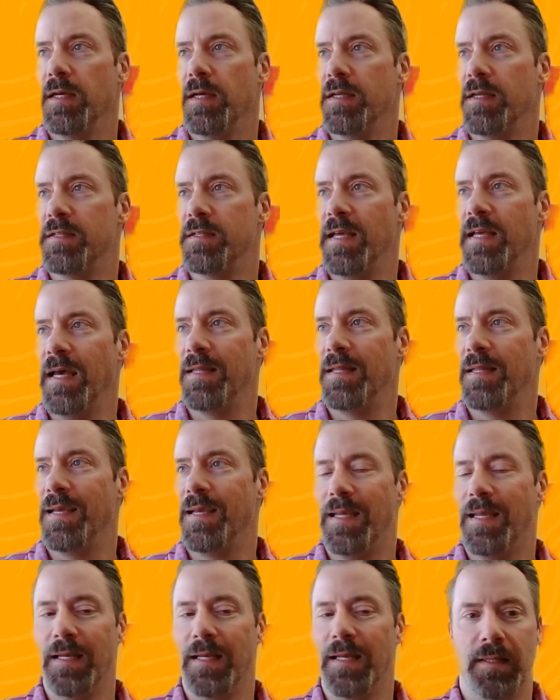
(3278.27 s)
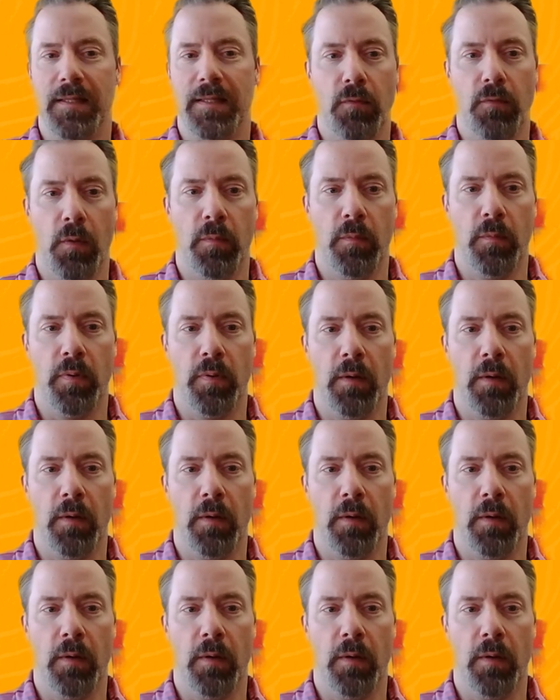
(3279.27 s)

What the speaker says: the kit that we would